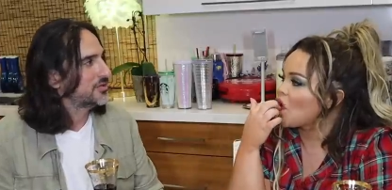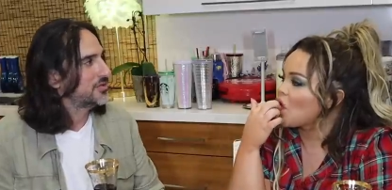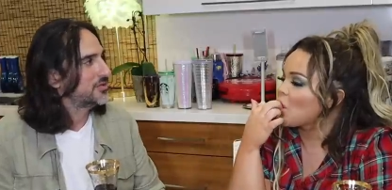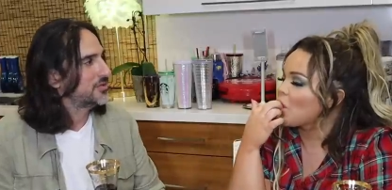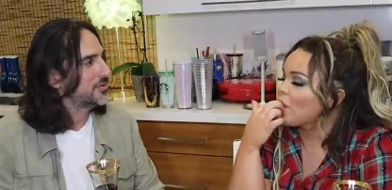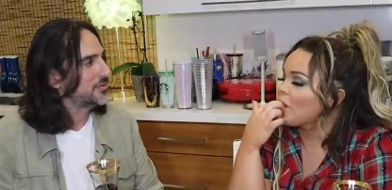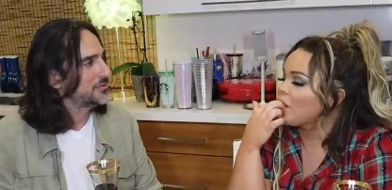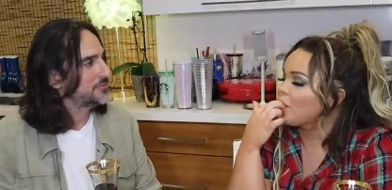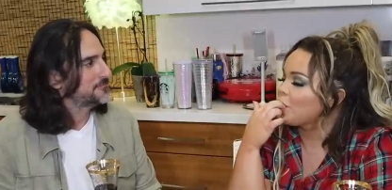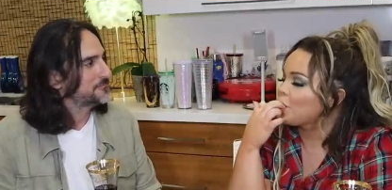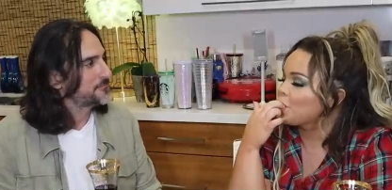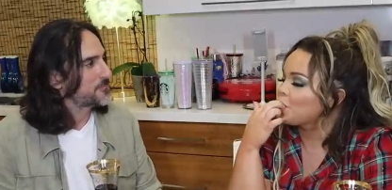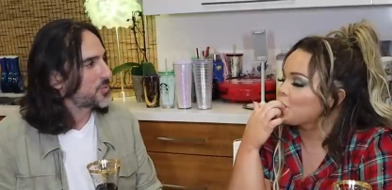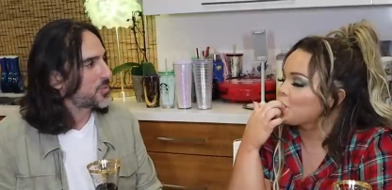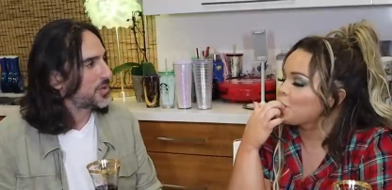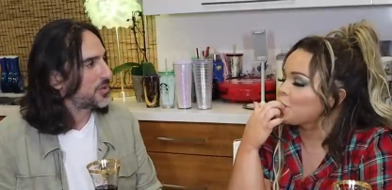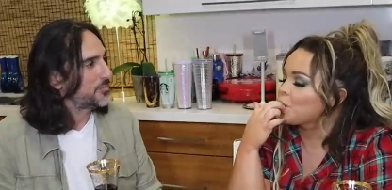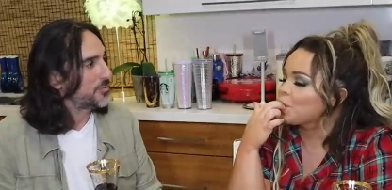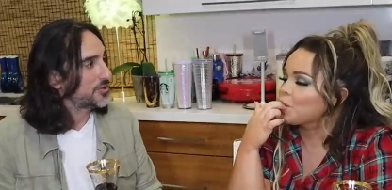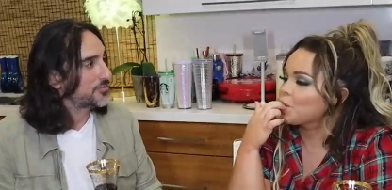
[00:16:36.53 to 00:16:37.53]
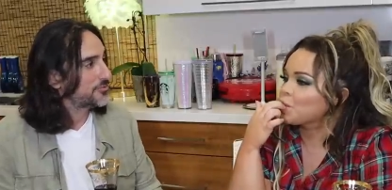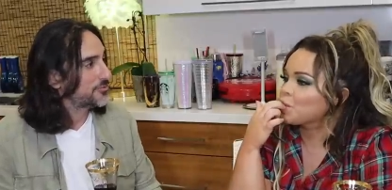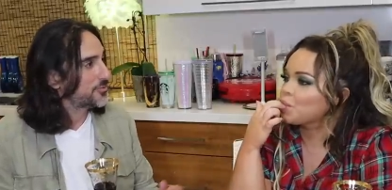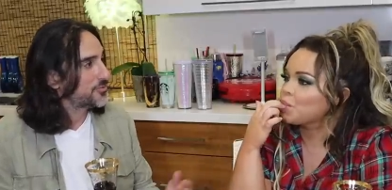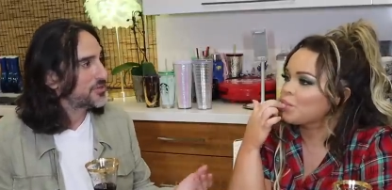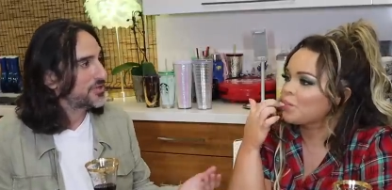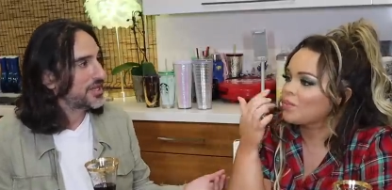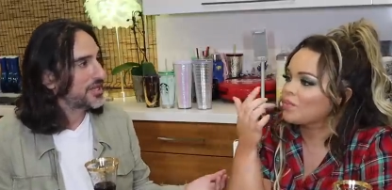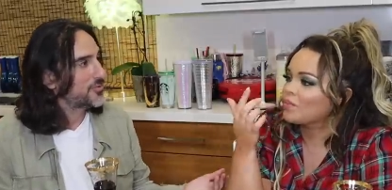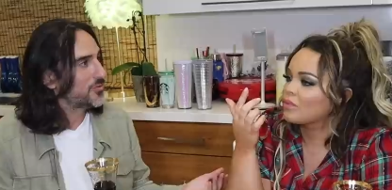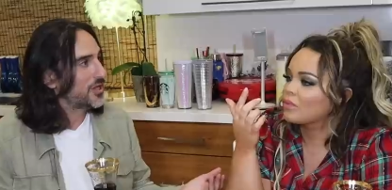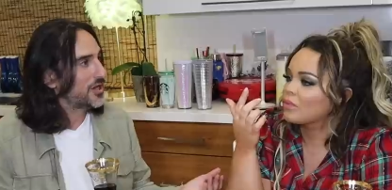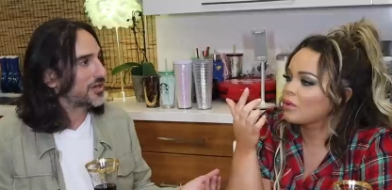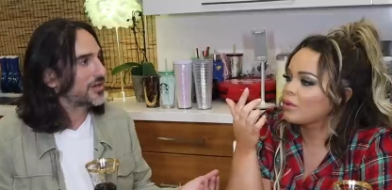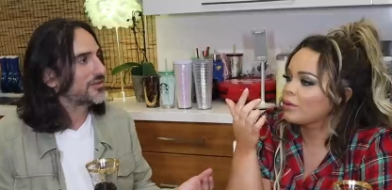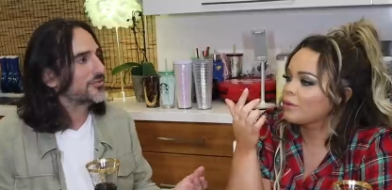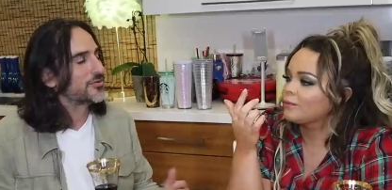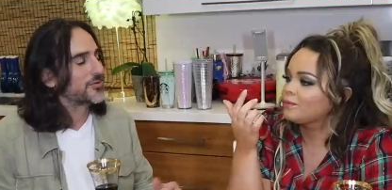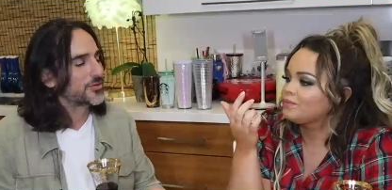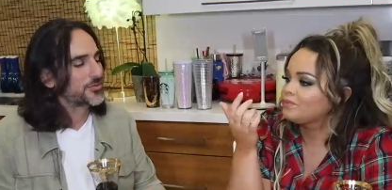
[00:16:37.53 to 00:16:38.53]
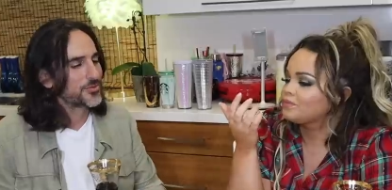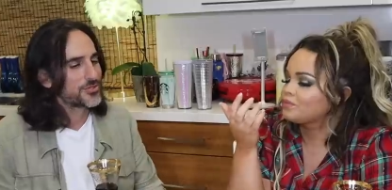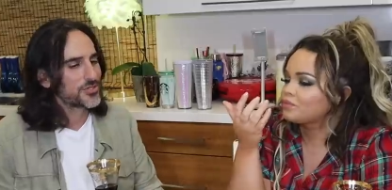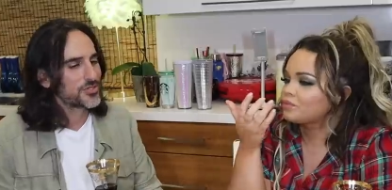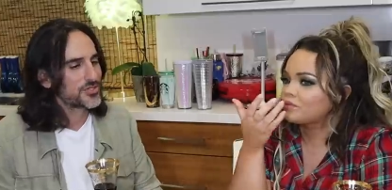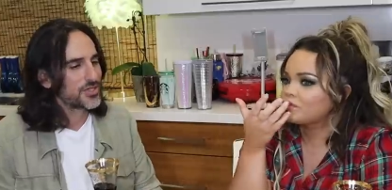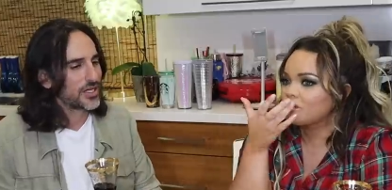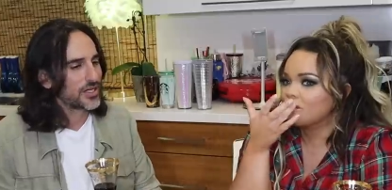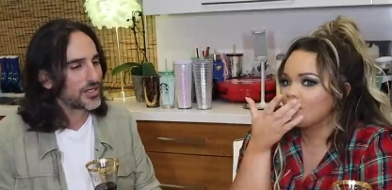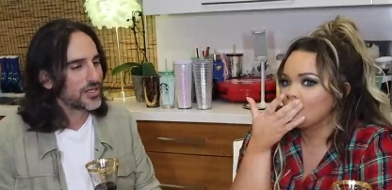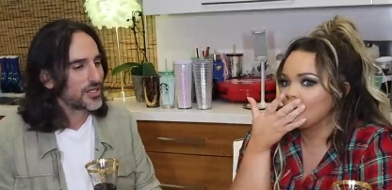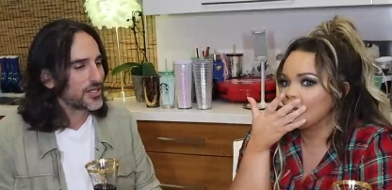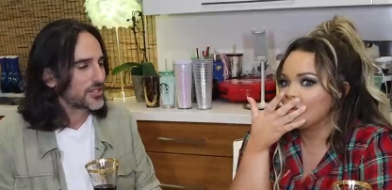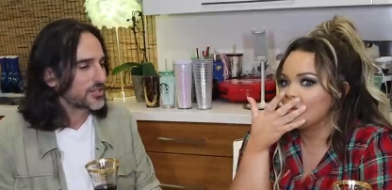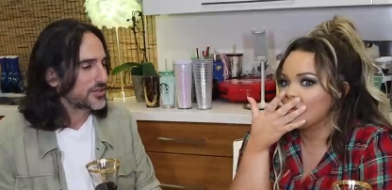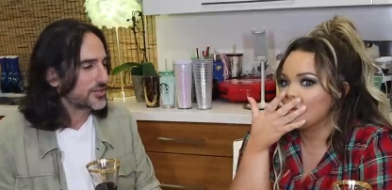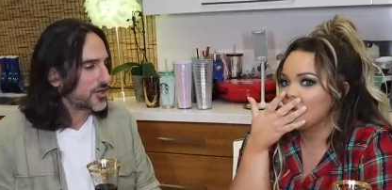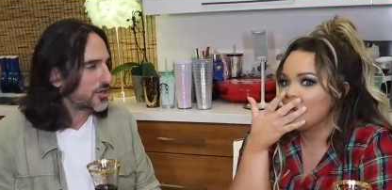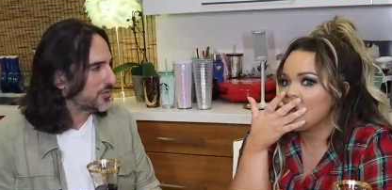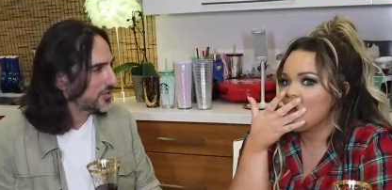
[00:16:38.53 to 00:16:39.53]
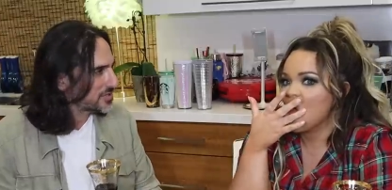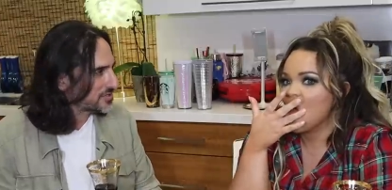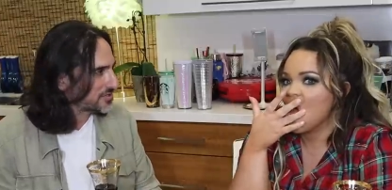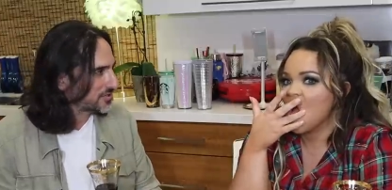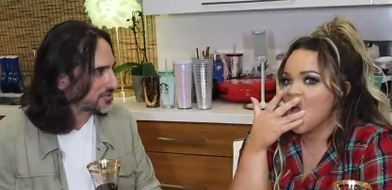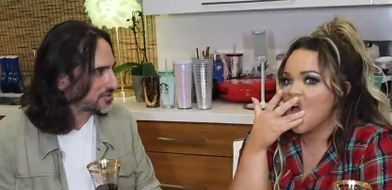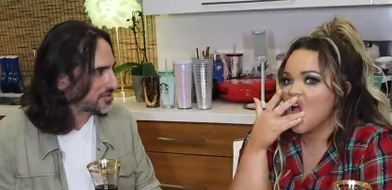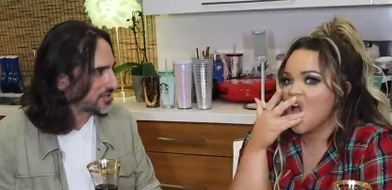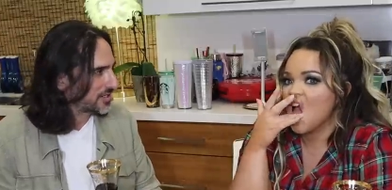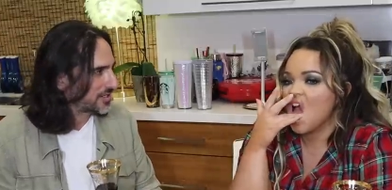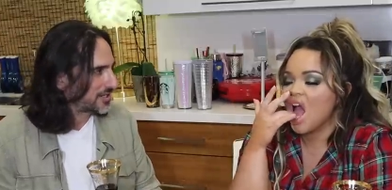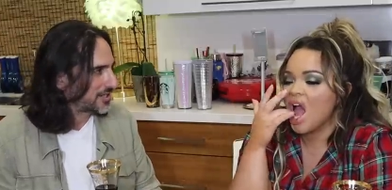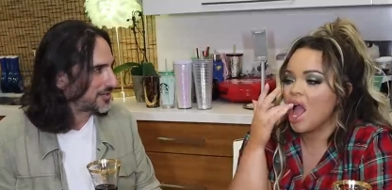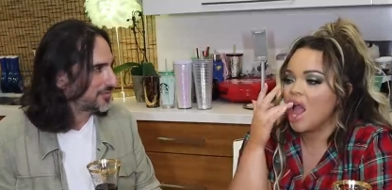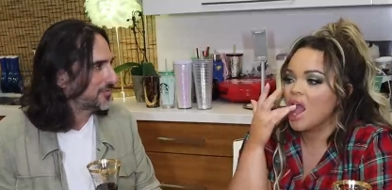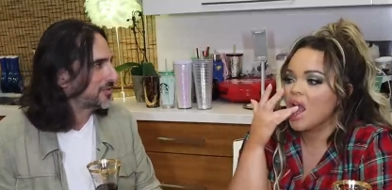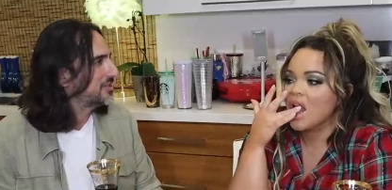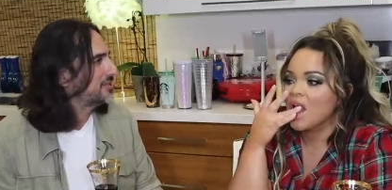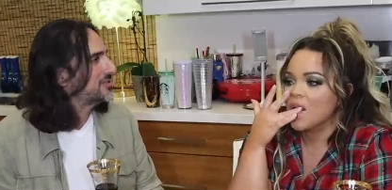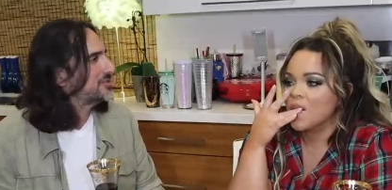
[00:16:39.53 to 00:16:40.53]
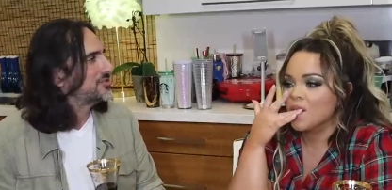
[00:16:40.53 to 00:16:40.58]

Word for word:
Speaker 1: Mm. But from day one, everyone was just like, "Don't waste your time."